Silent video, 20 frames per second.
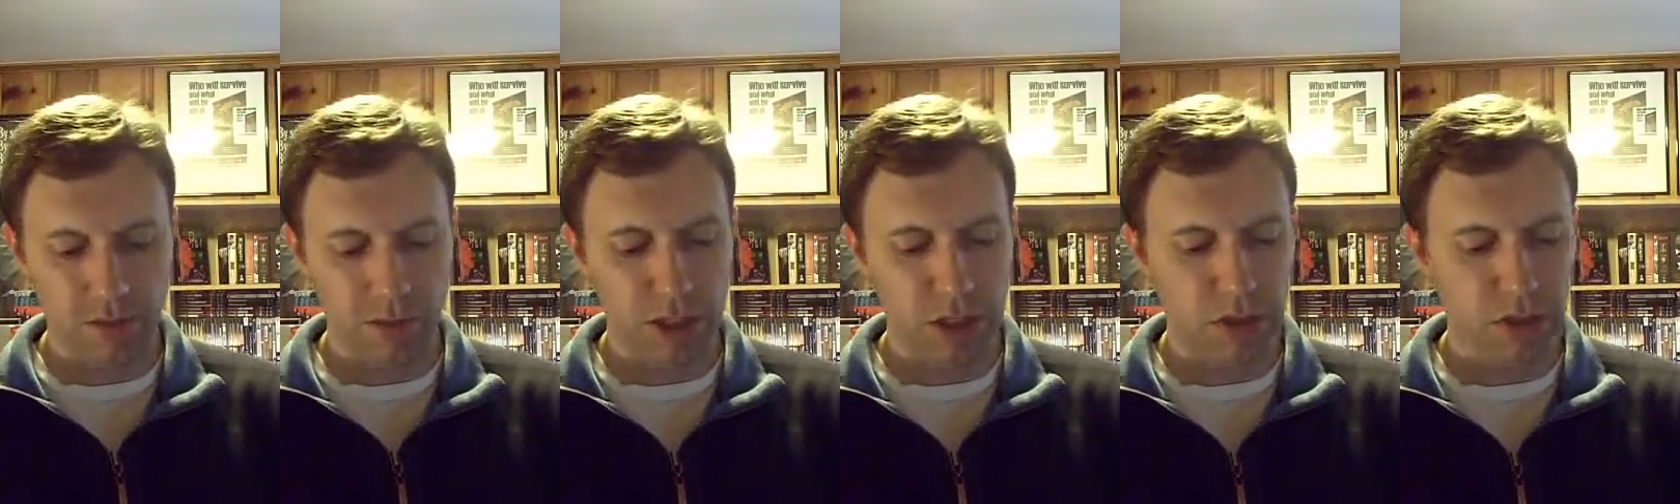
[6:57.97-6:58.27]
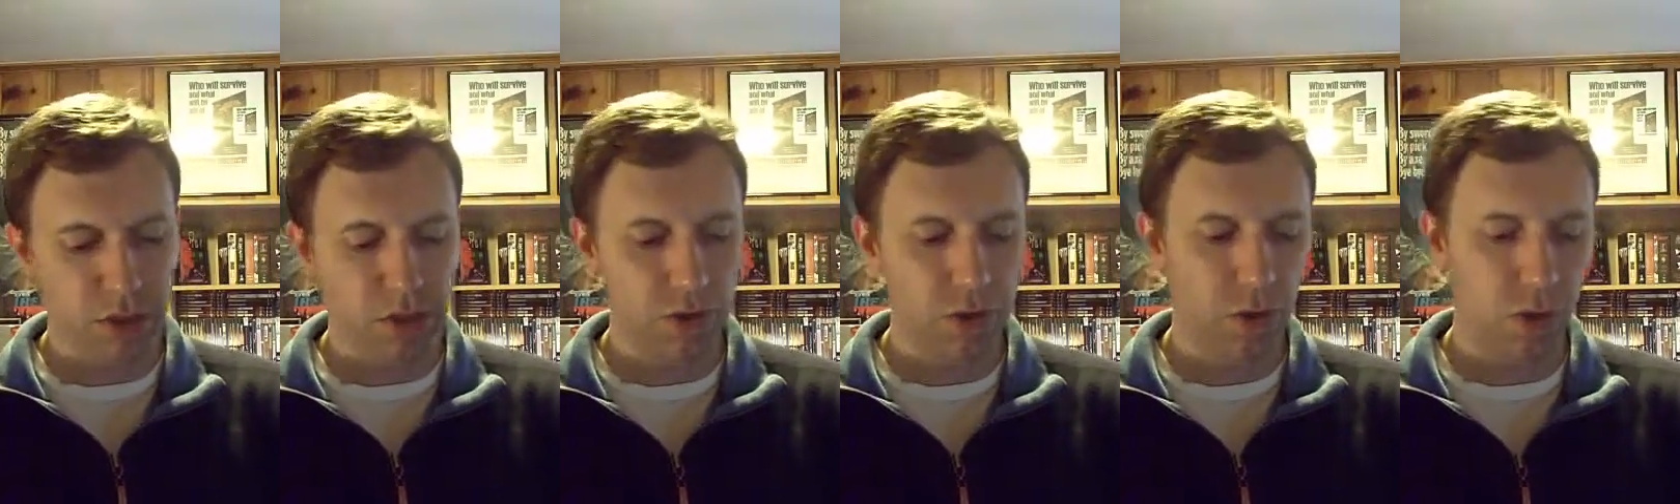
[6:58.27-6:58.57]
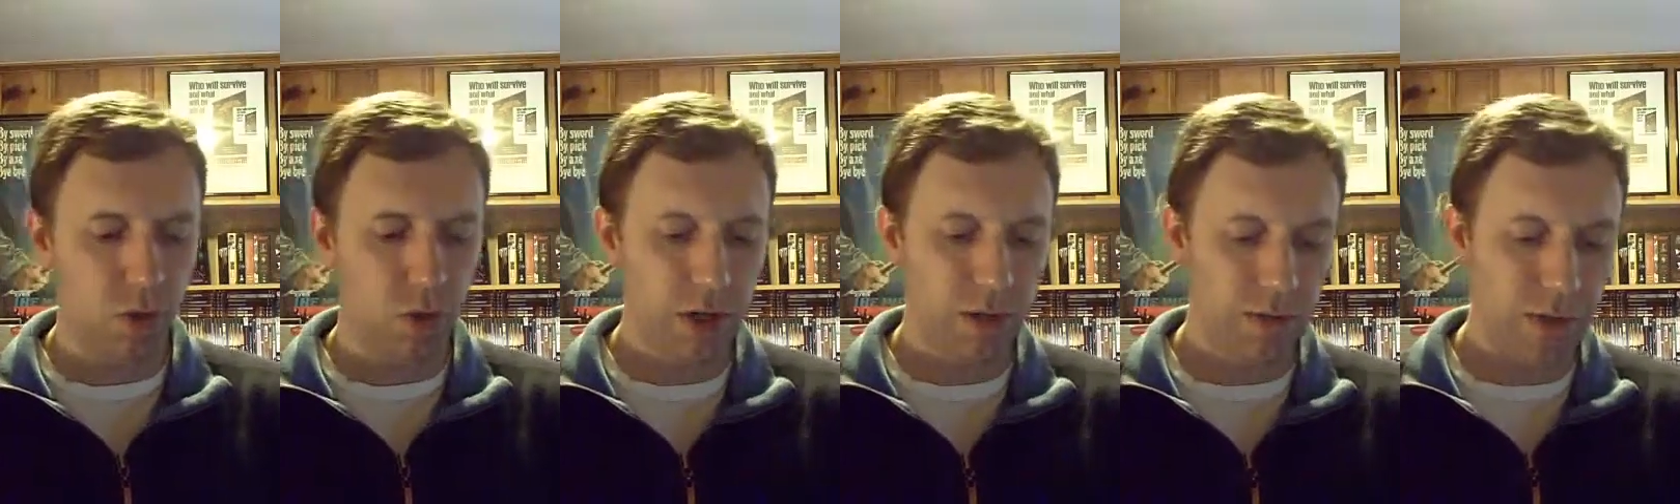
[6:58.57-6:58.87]
B Junior's
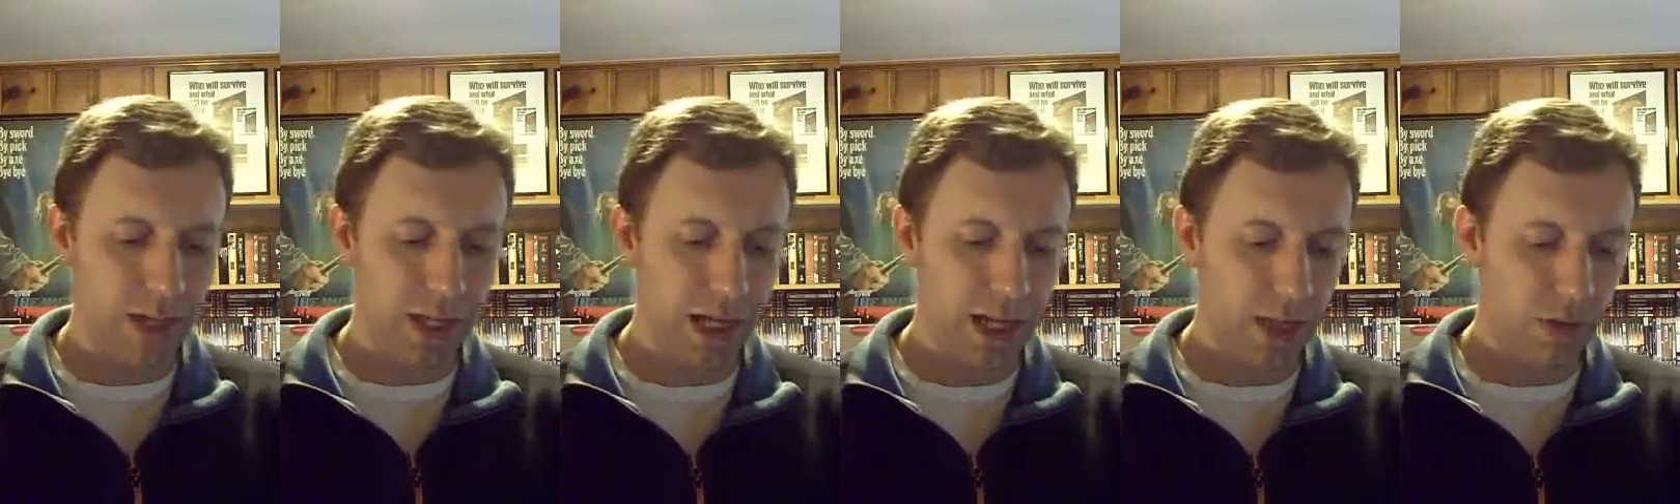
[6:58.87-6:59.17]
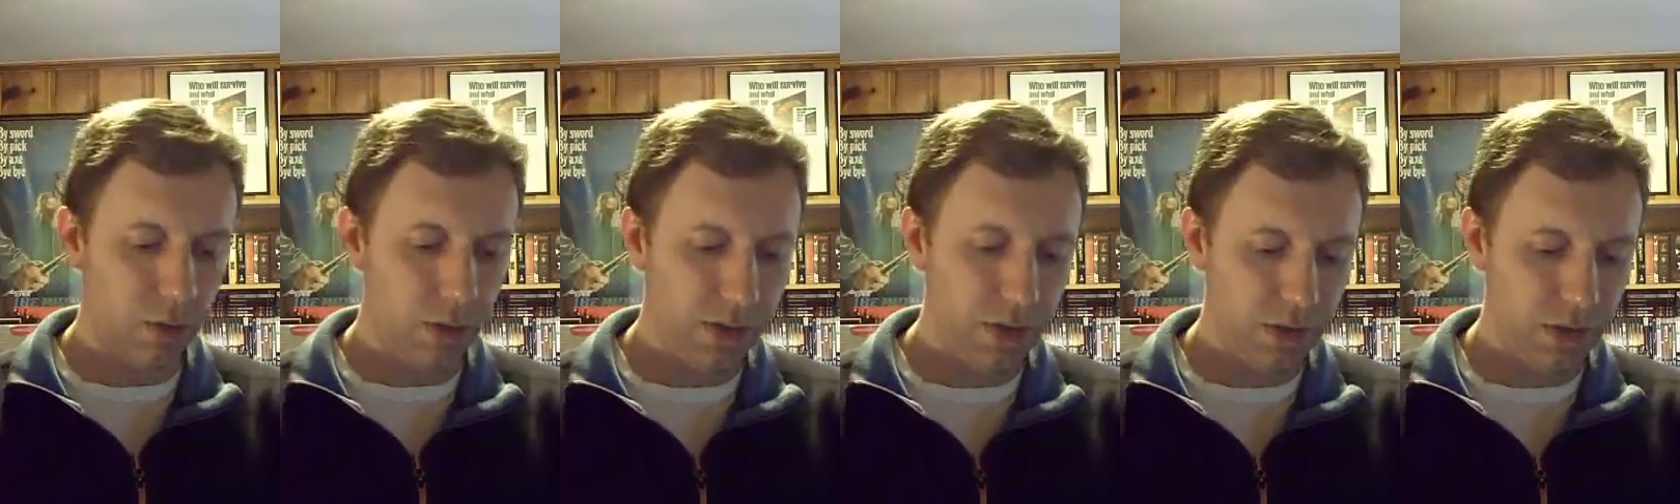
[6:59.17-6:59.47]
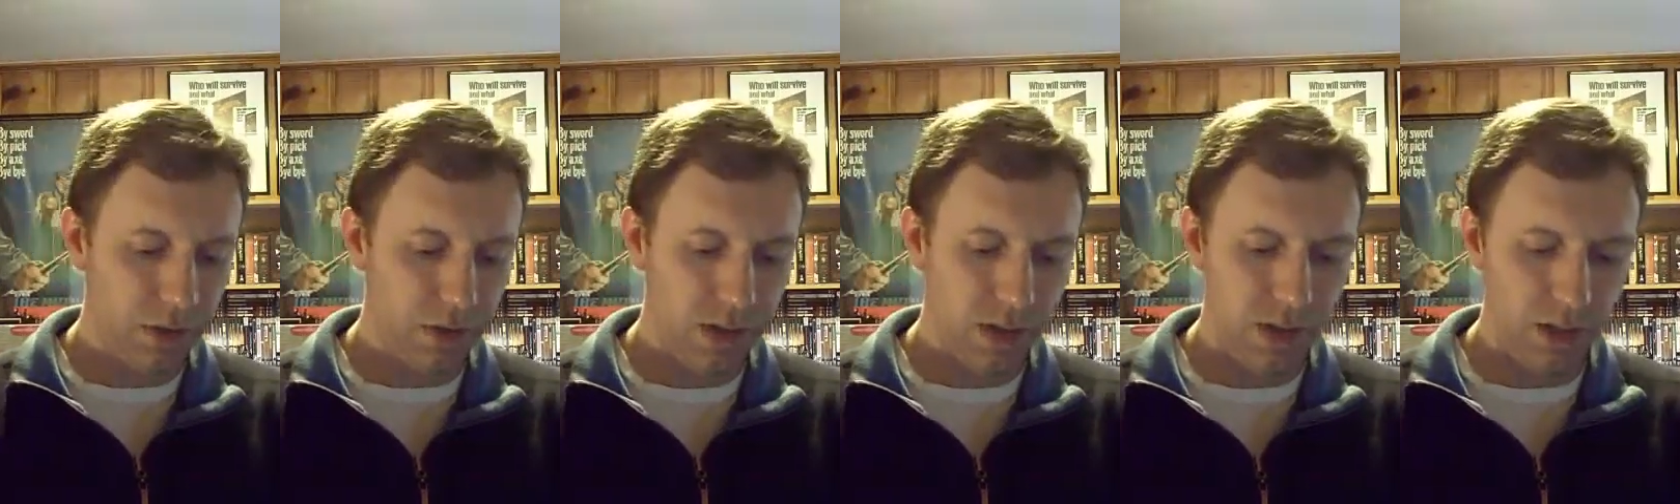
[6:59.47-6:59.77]
Horrific Halloween
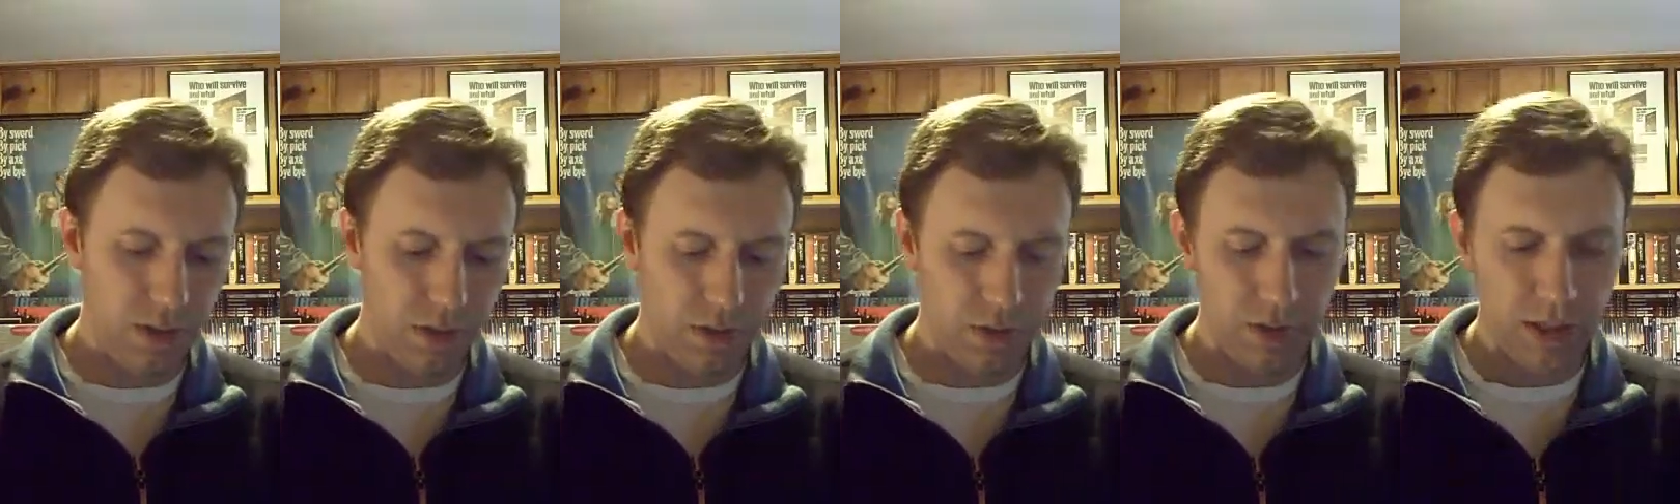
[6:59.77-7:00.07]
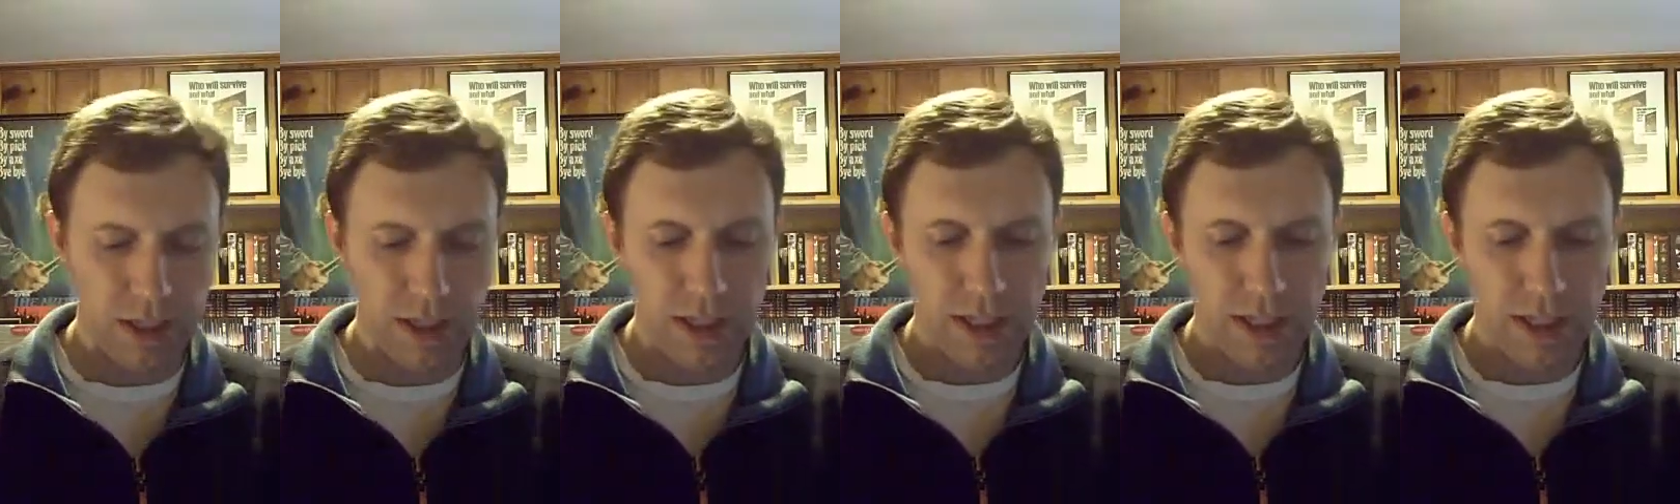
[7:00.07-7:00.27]
series.